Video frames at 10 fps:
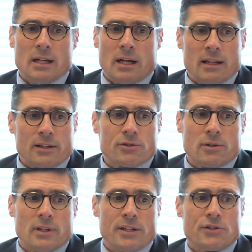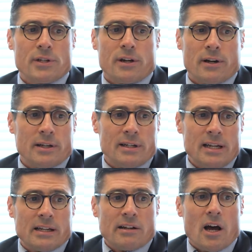electrical engineering to
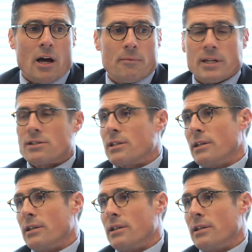economics